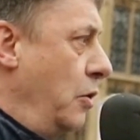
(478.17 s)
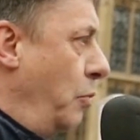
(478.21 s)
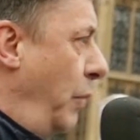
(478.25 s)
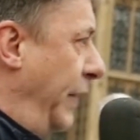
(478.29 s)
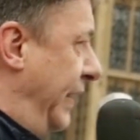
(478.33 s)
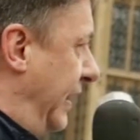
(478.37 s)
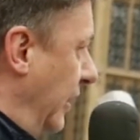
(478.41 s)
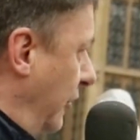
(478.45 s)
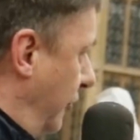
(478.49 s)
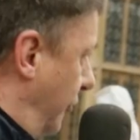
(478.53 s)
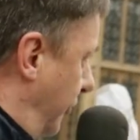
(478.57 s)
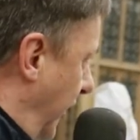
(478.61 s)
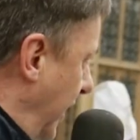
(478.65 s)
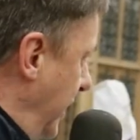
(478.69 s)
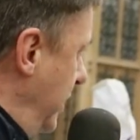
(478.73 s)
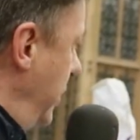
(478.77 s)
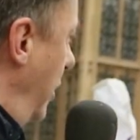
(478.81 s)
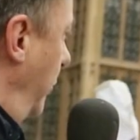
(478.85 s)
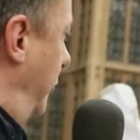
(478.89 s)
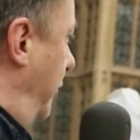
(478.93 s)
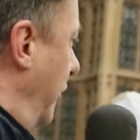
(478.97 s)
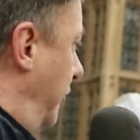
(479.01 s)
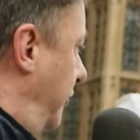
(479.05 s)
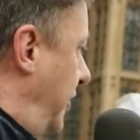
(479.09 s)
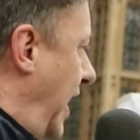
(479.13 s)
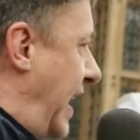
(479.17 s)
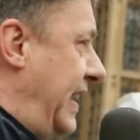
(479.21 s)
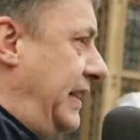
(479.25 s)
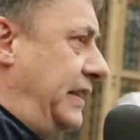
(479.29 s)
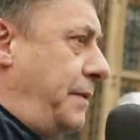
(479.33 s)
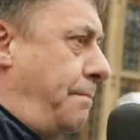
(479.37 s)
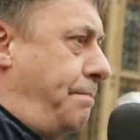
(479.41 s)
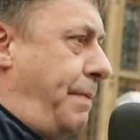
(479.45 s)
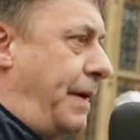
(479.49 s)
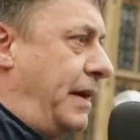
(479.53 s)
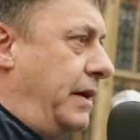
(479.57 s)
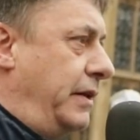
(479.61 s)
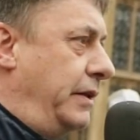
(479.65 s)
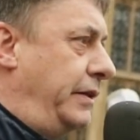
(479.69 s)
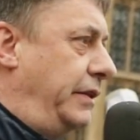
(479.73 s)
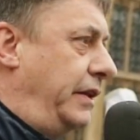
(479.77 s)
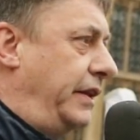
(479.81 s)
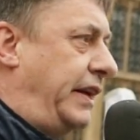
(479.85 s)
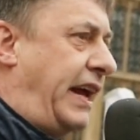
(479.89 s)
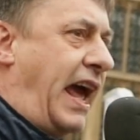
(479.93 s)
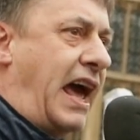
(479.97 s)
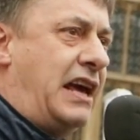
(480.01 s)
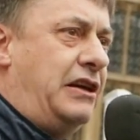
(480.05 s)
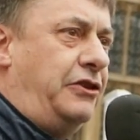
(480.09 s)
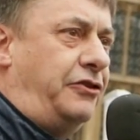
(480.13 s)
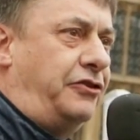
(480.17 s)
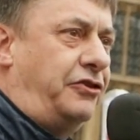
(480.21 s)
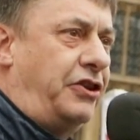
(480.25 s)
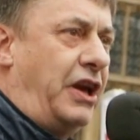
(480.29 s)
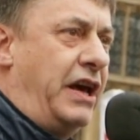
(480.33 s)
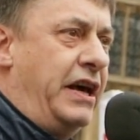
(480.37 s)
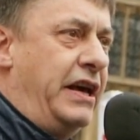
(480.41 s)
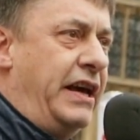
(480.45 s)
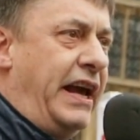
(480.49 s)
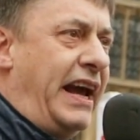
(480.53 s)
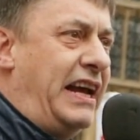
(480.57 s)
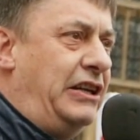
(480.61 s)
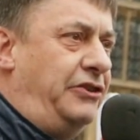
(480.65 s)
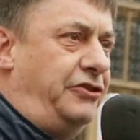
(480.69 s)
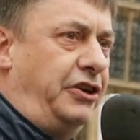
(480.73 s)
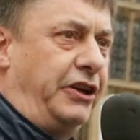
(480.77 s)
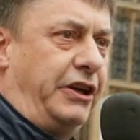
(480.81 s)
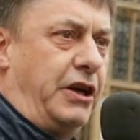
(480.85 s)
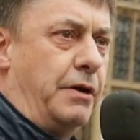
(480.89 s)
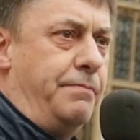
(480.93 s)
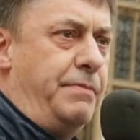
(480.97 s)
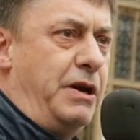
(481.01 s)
We continue to take the case into